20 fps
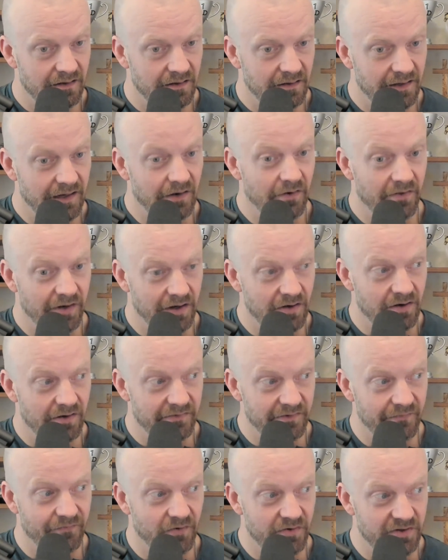How do they cause
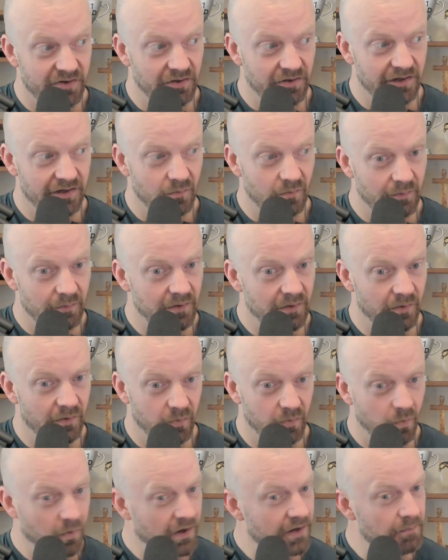infertility in women with
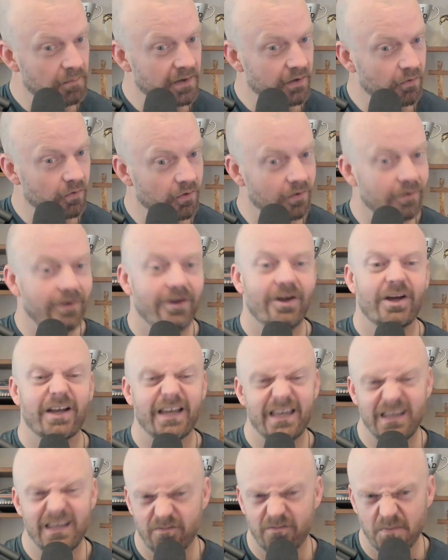one mineral?
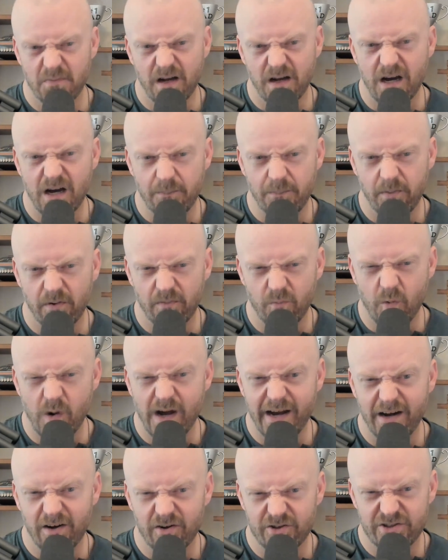Give them a copper
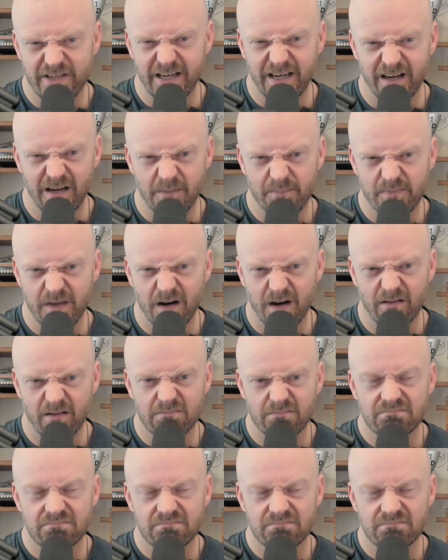wire, stick it up there.